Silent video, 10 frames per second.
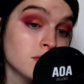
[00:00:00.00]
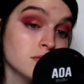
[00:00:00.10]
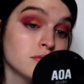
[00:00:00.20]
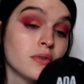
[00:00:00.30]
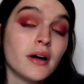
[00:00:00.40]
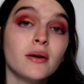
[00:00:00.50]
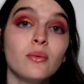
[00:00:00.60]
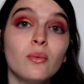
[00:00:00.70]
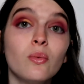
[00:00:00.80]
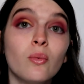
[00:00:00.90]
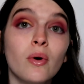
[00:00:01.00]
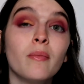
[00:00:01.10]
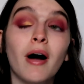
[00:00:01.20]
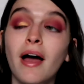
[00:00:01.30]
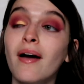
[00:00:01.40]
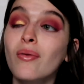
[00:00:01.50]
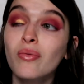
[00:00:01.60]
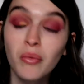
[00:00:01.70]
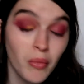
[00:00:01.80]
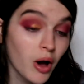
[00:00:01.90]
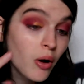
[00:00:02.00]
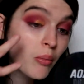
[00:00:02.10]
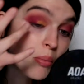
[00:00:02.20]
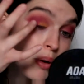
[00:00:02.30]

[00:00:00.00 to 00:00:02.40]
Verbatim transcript: Oh wait, we might have some hope.